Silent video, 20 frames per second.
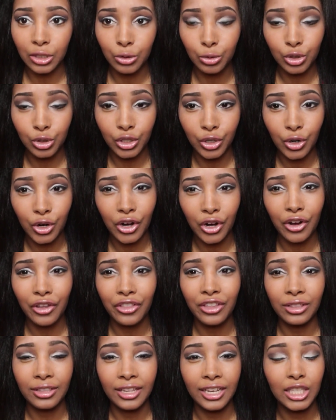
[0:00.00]
looser
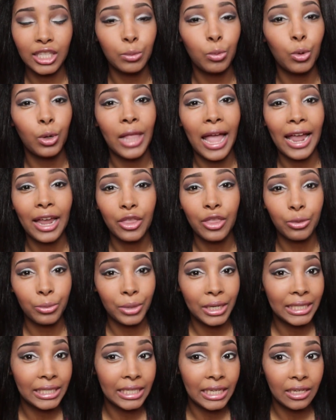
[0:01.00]
curl that looks more like a
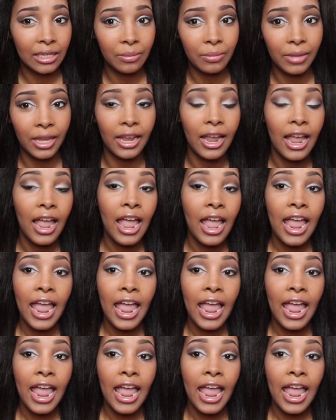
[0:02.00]
3C to me,